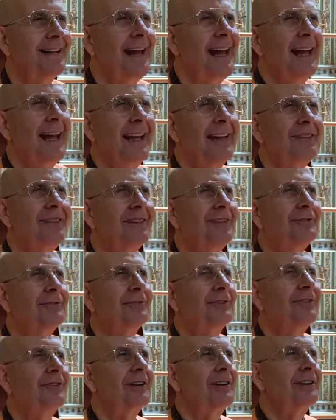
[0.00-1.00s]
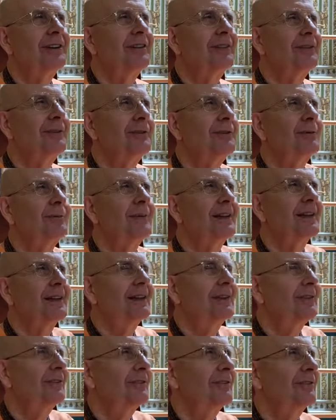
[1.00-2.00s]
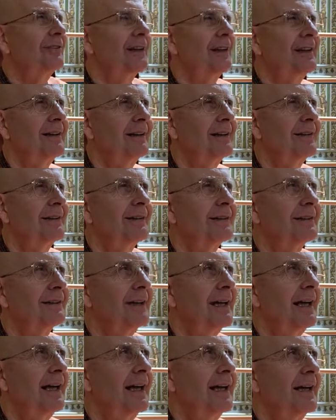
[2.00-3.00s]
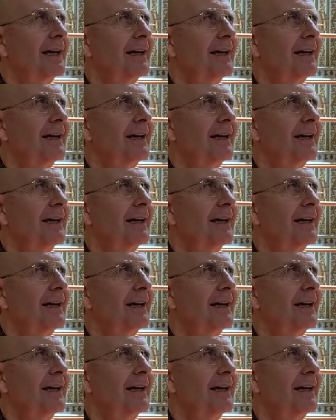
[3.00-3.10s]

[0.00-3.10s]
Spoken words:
It's interesting too, because I